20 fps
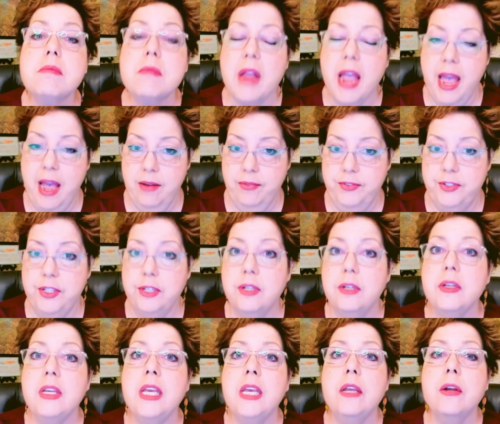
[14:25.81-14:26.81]
have
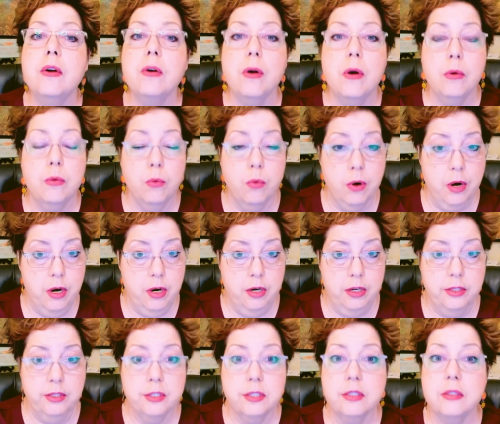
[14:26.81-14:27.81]
to eat your own
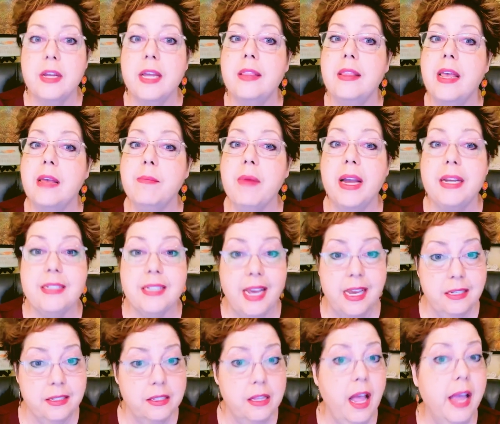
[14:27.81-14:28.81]
words, and they might
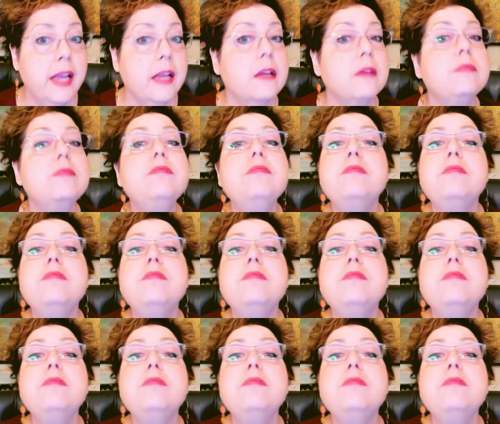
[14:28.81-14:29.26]
taste like